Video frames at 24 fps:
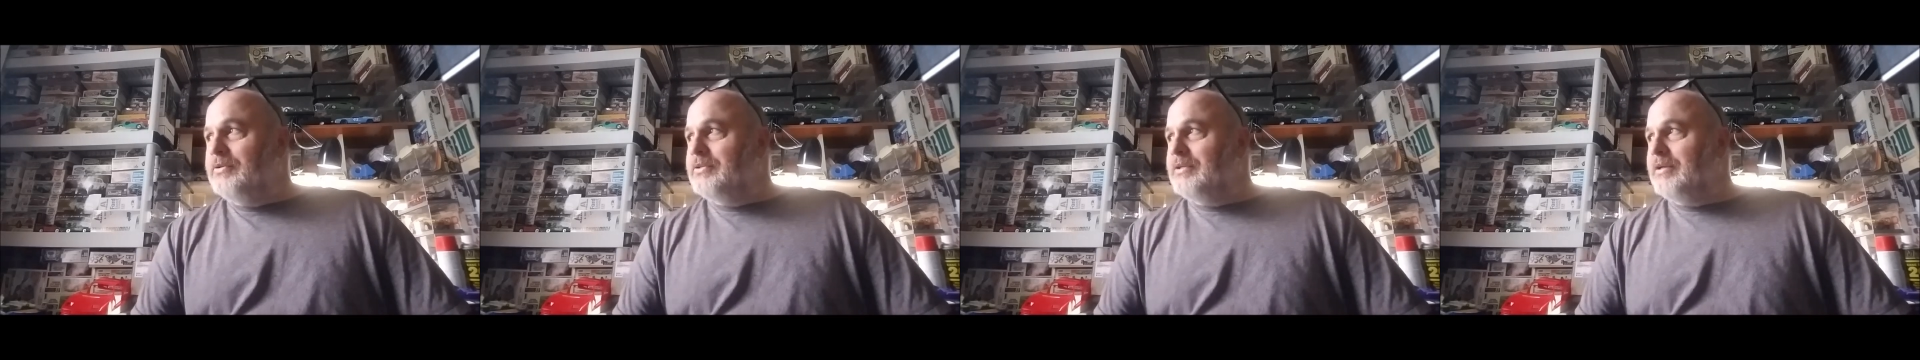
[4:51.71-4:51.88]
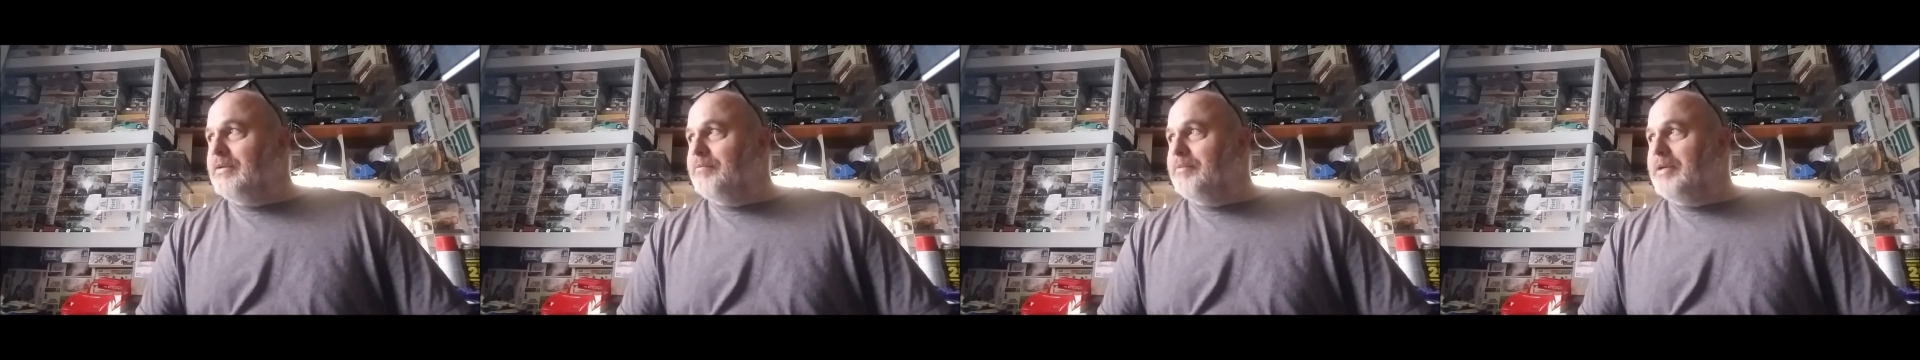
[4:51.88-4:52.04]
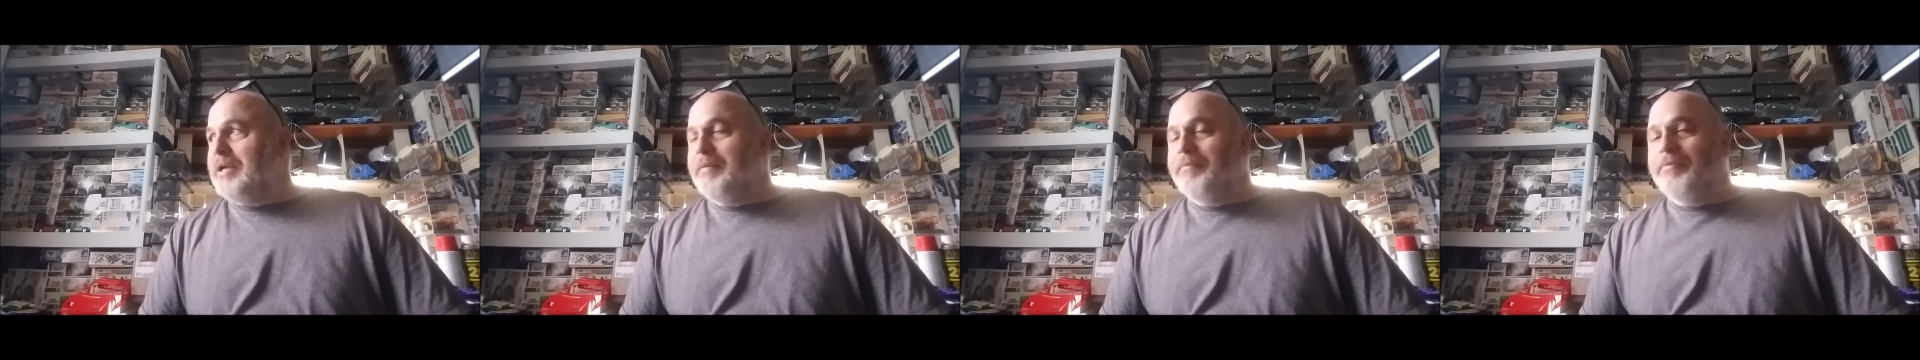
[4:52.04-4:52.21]

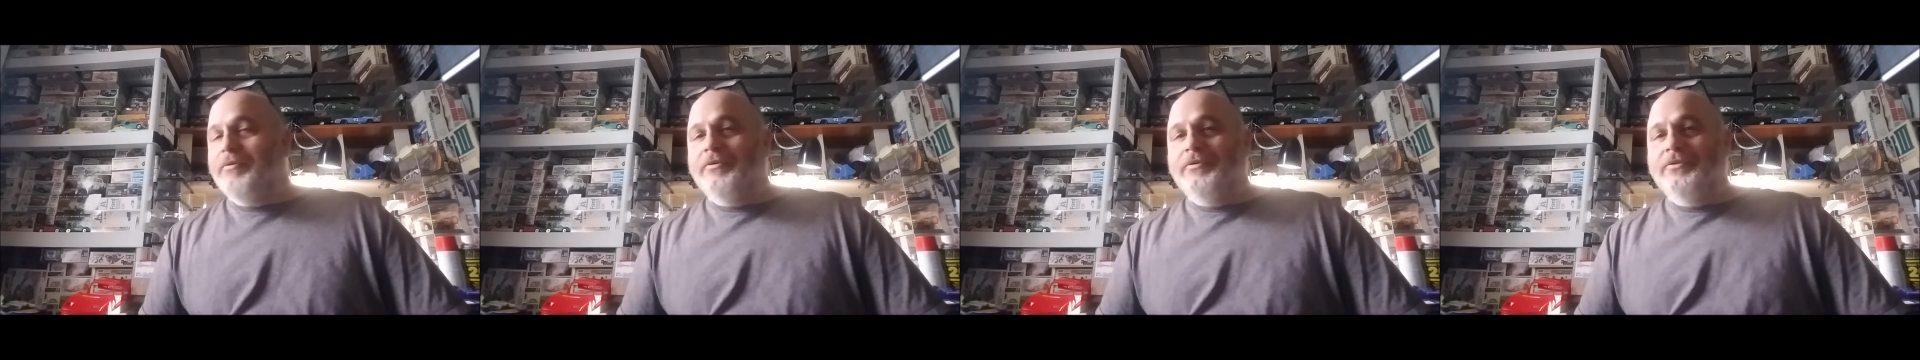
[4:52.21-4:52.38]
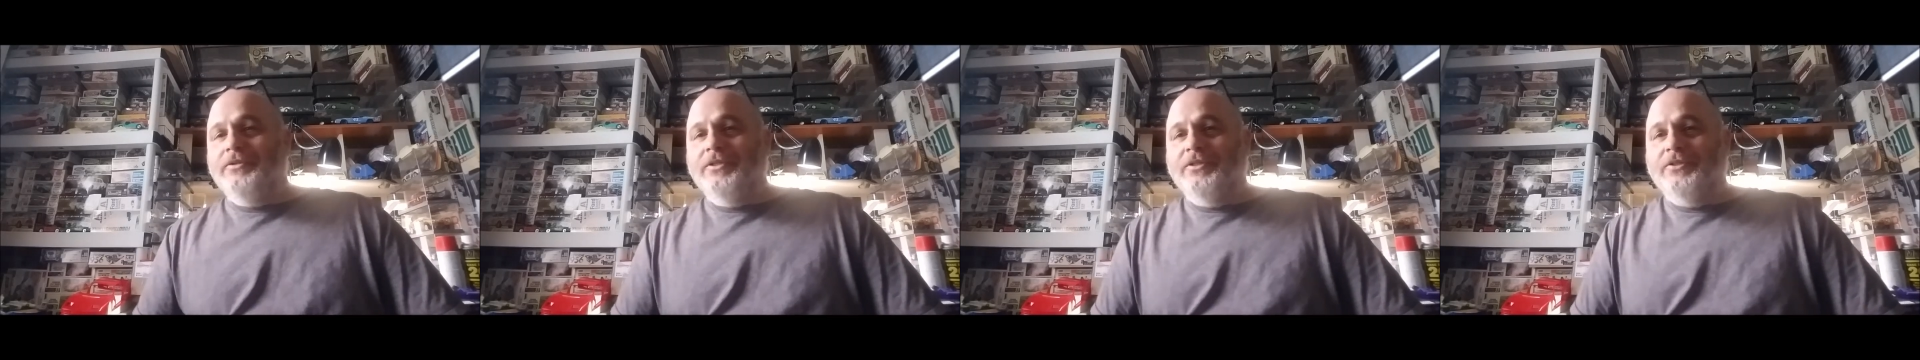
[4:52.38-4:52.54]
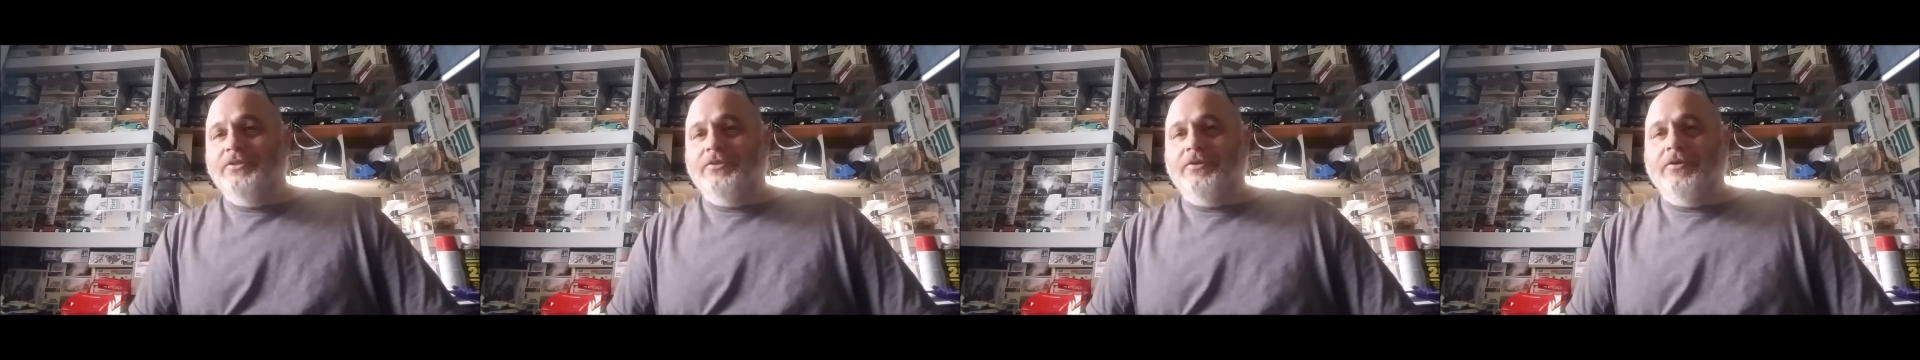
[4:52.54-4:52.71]
Some people
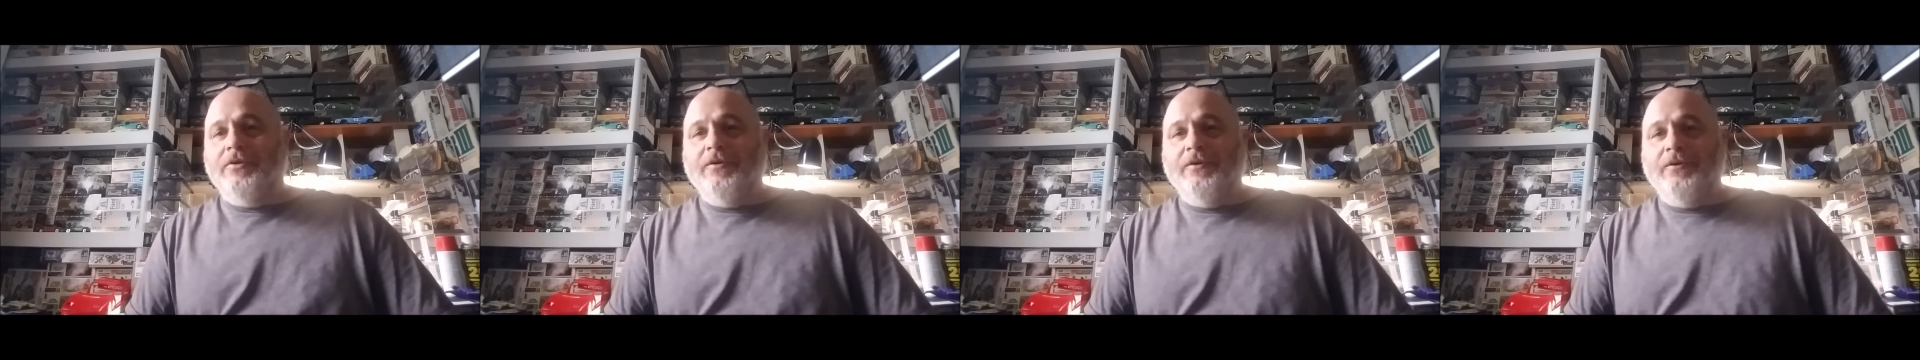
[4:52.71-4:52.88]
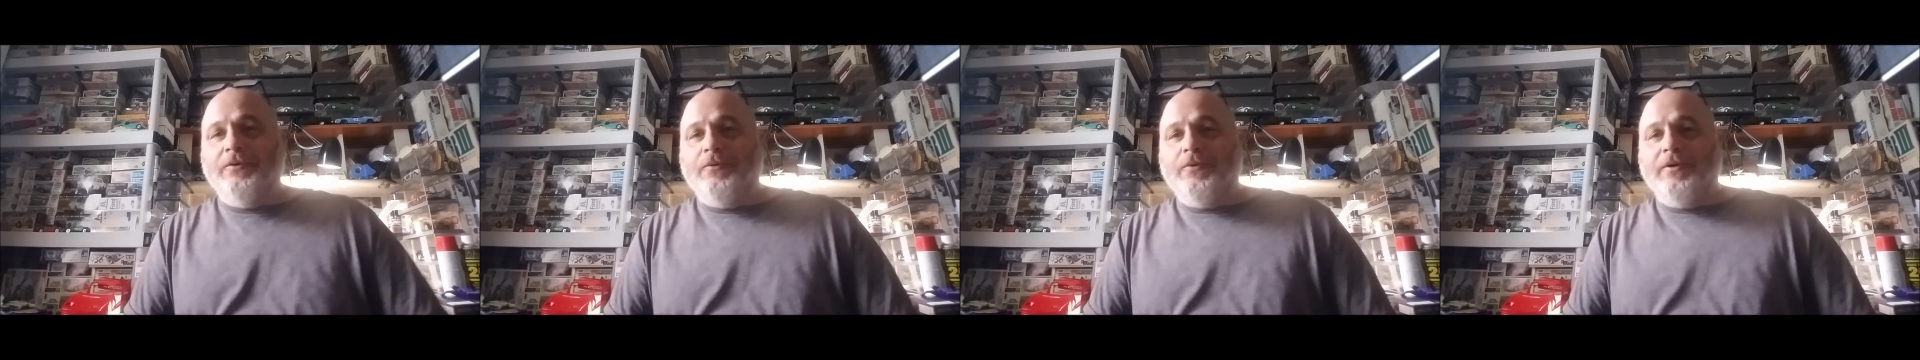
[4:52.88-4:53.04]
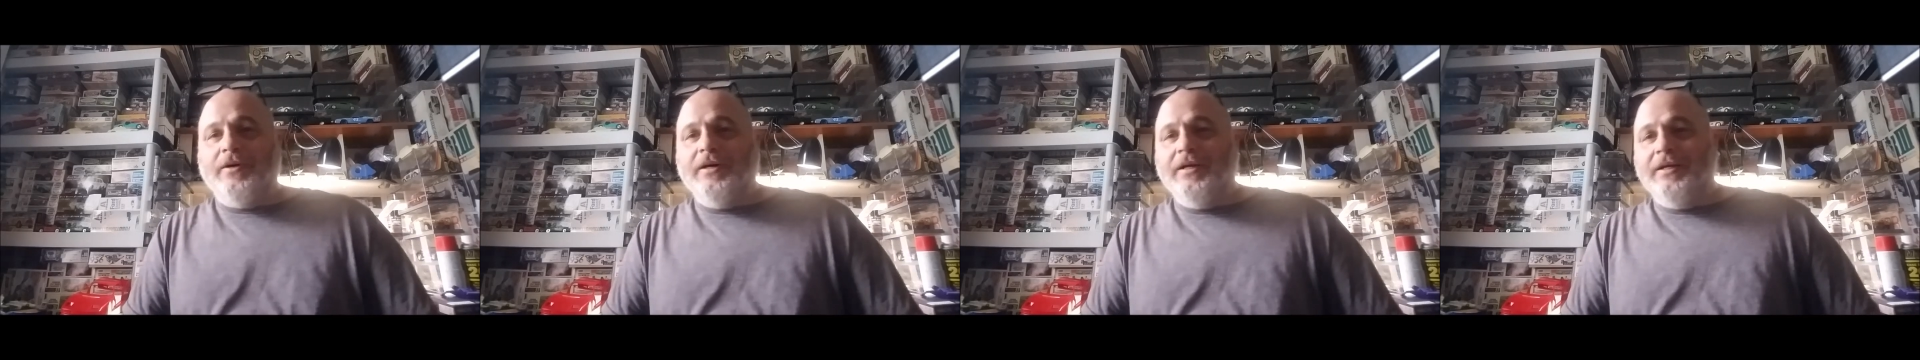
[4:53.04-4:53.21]
just throw it
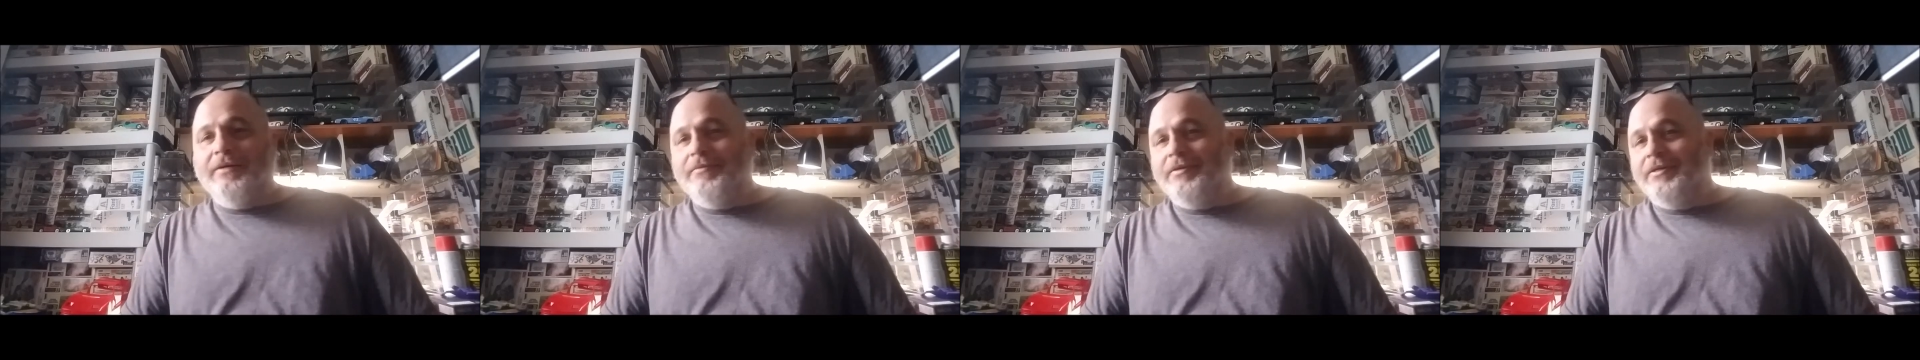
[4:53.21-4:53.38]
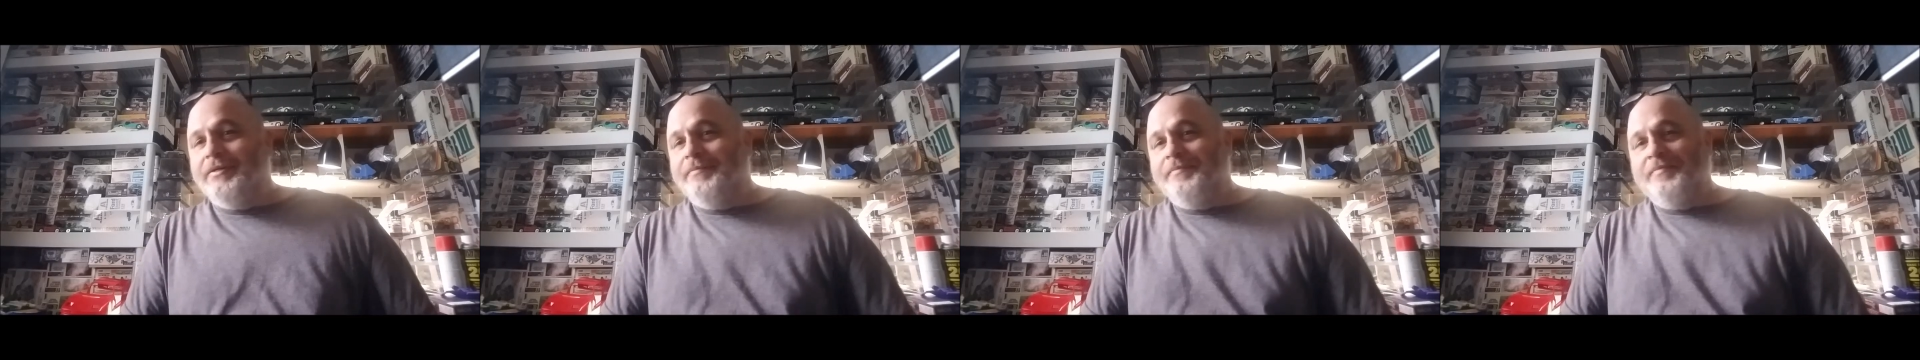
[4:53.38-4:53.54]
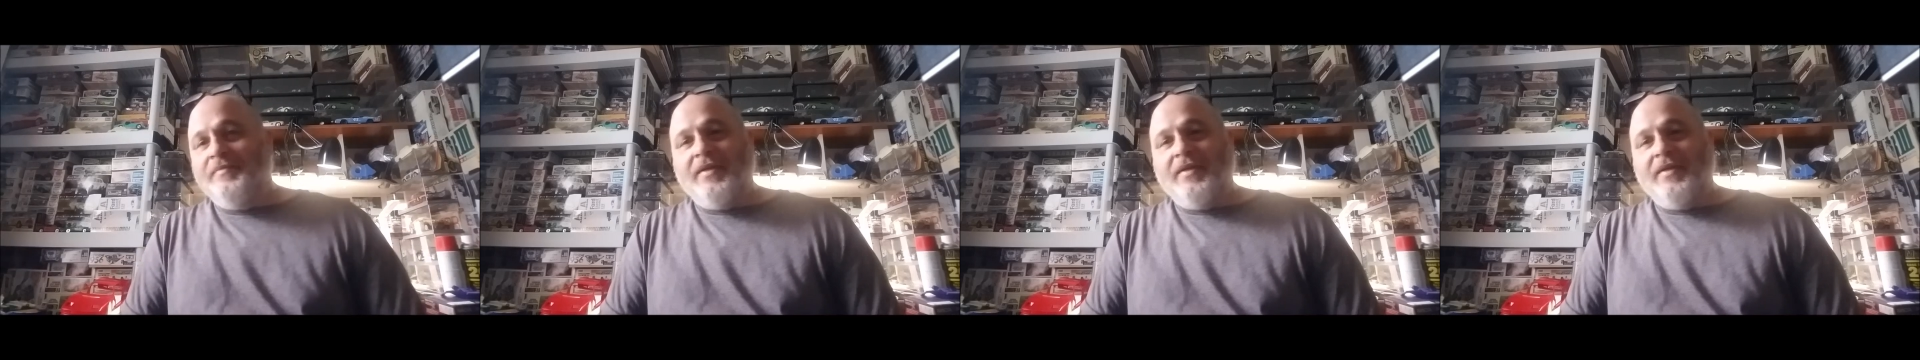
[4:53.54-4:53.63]
away, but